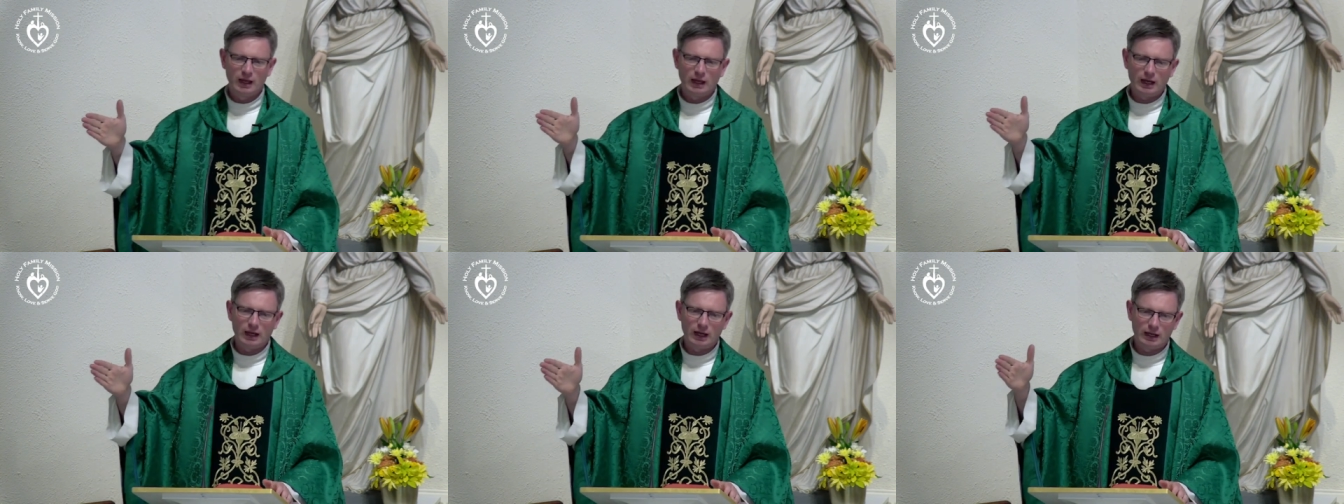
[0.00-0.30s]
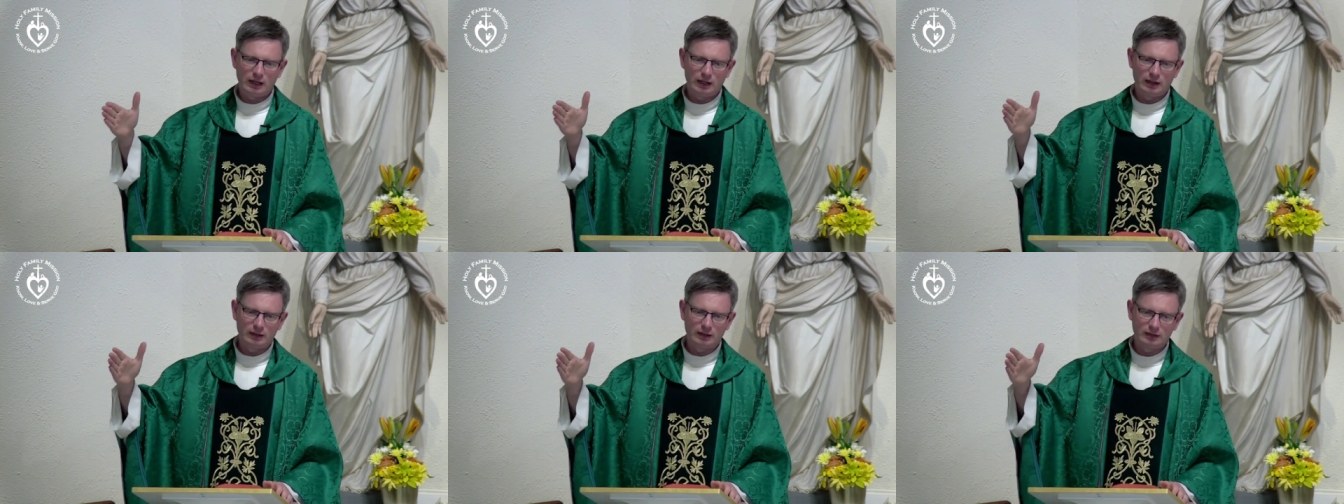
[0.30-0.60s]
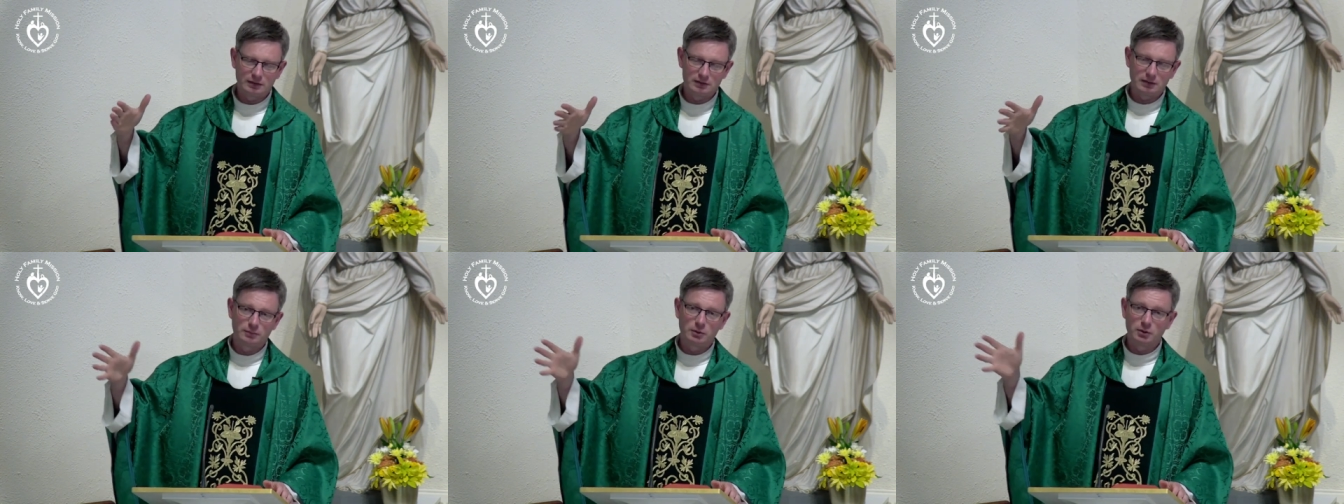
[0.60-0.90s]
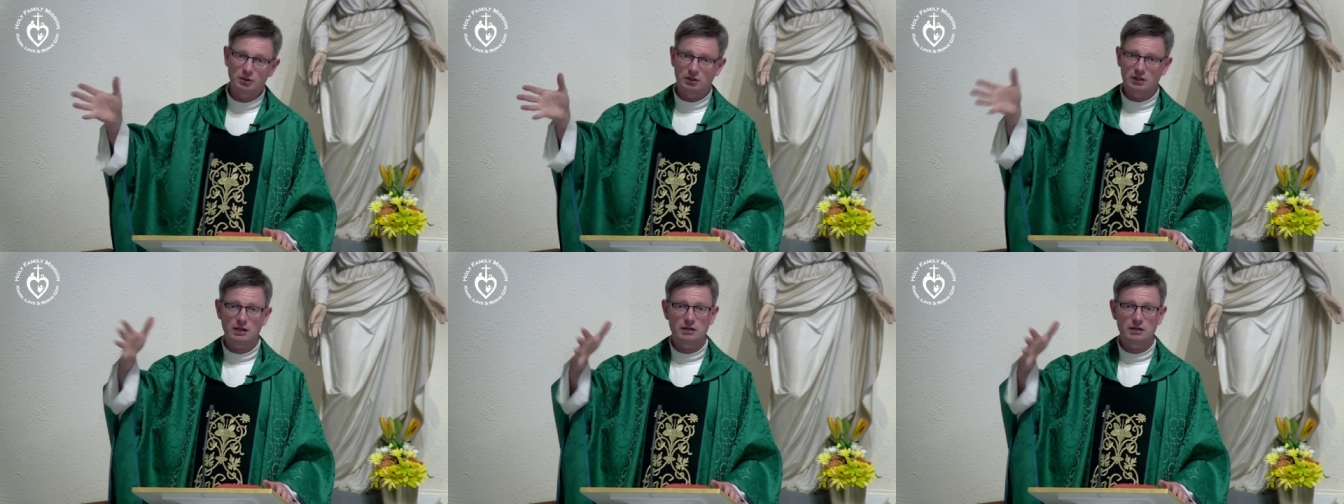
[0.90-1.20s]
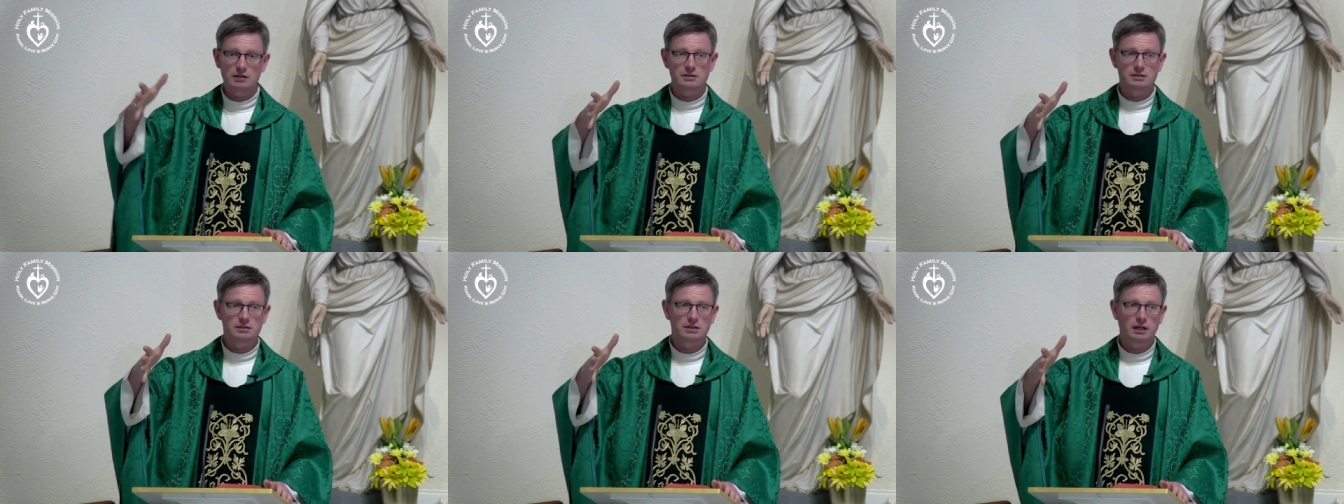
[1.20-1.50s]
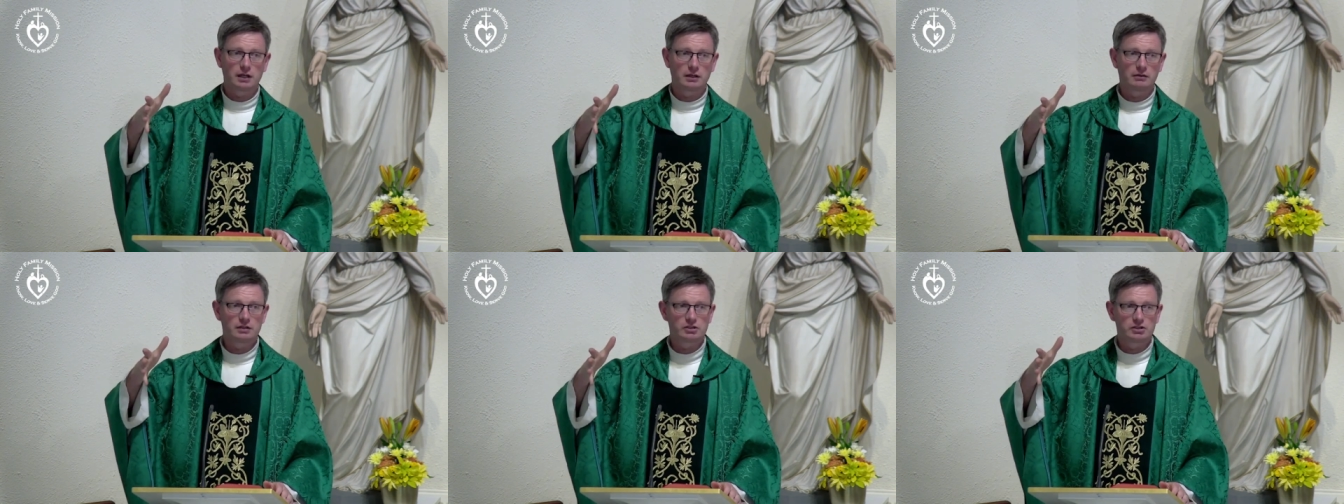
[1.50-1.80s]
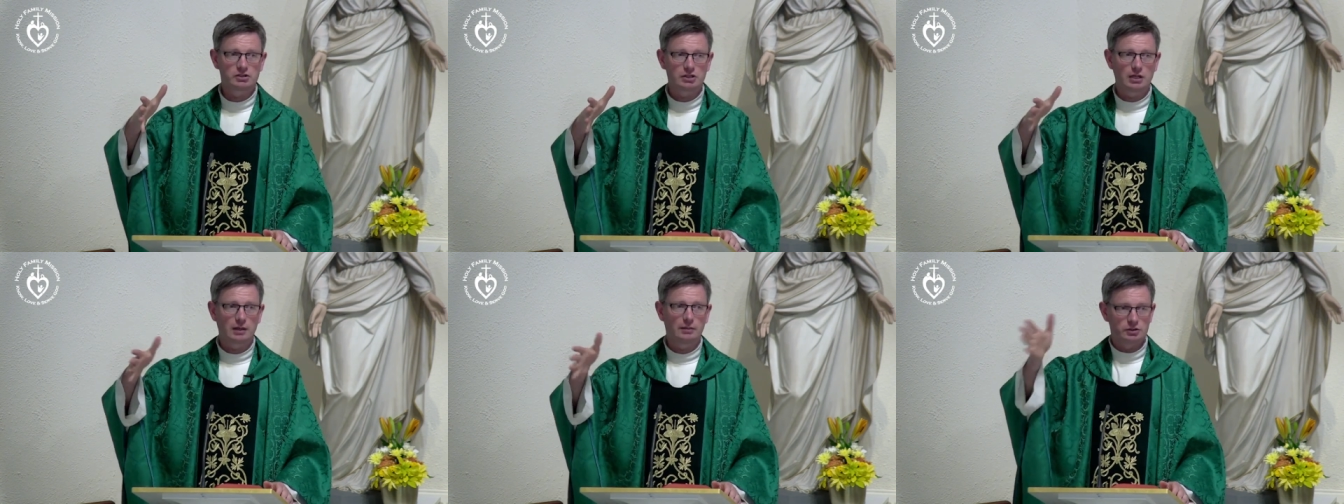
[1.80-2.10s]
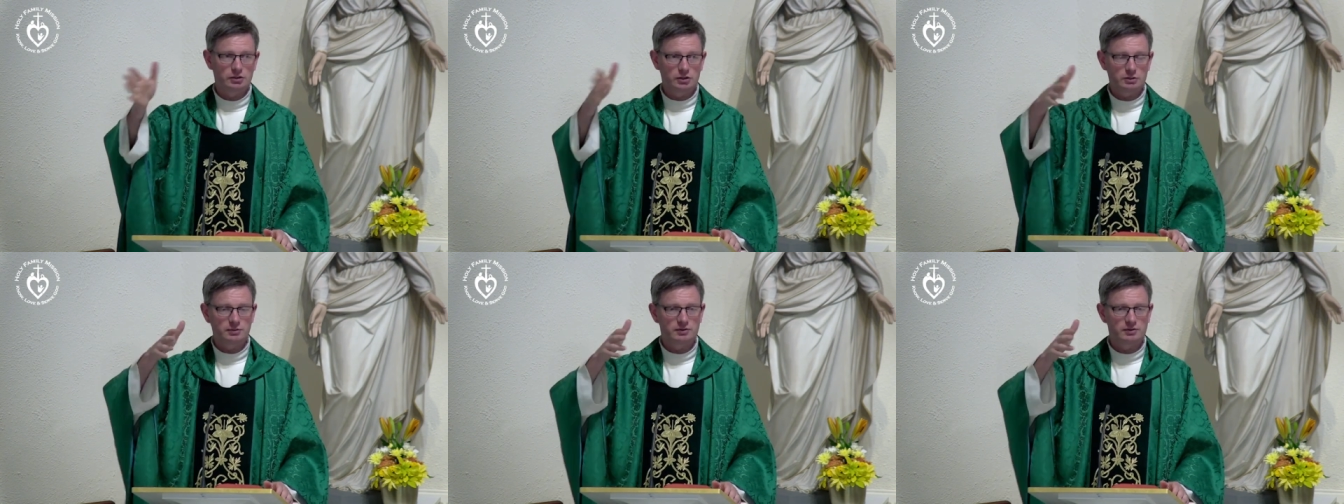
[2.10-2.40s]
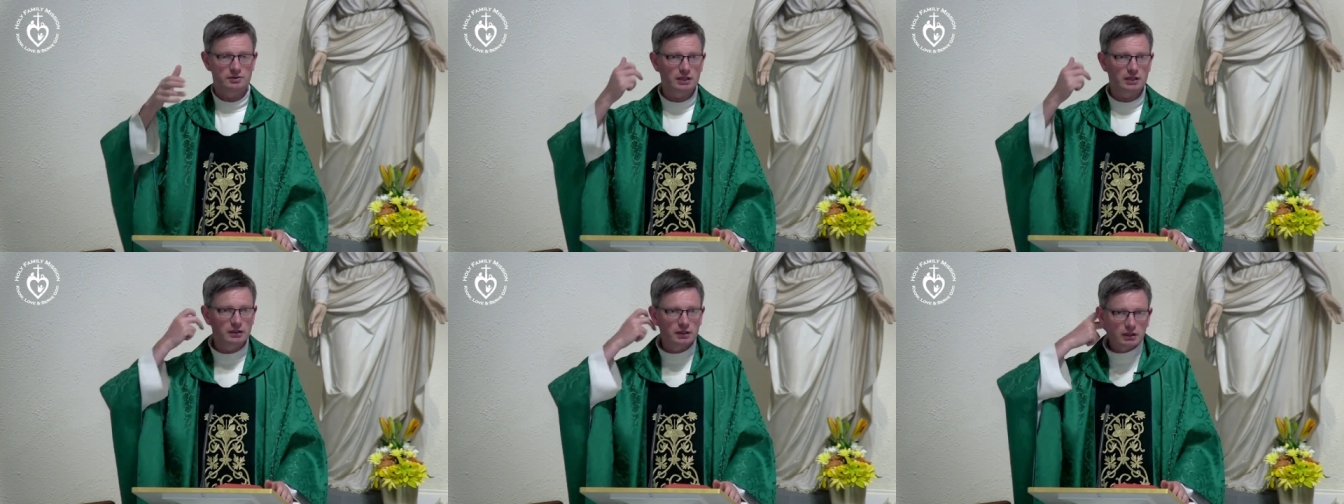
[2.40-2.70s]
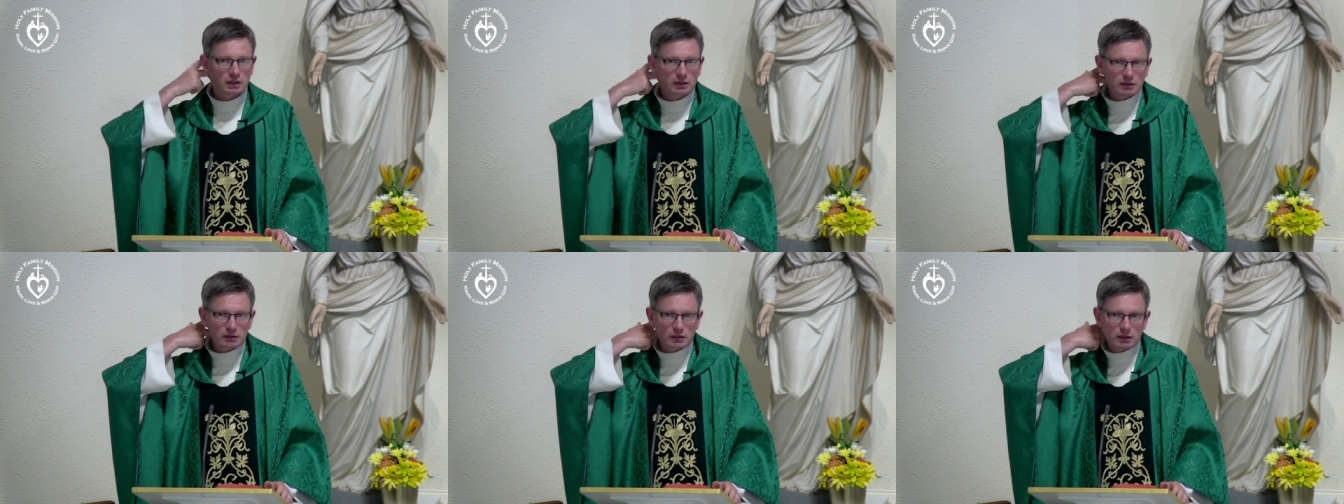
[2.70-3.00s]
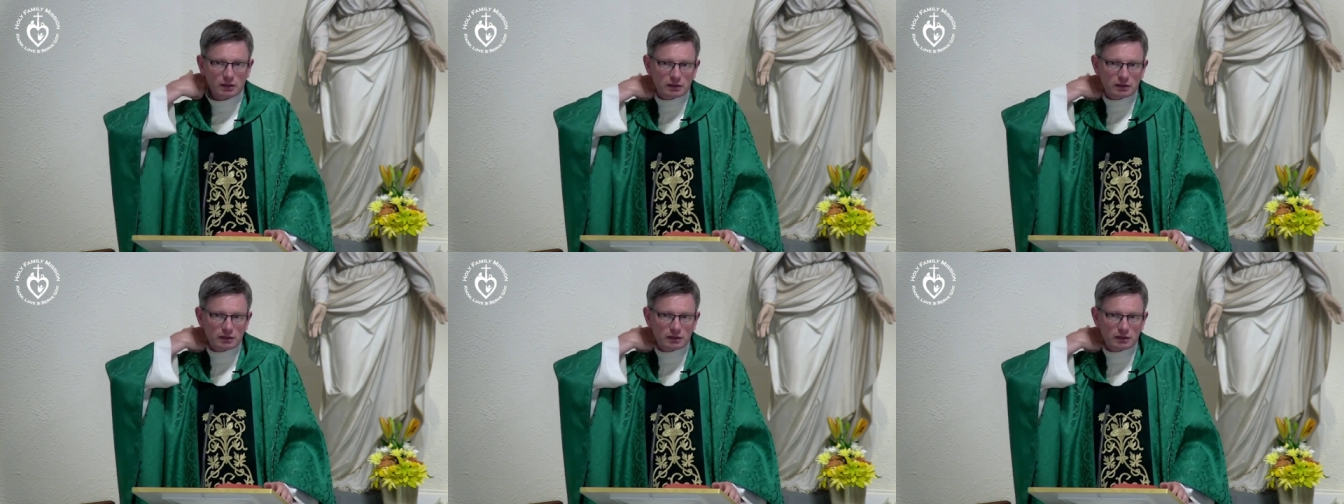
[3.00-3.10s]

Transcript: uh, there's a Poor Clare's Adoration Chapel just beside the, the,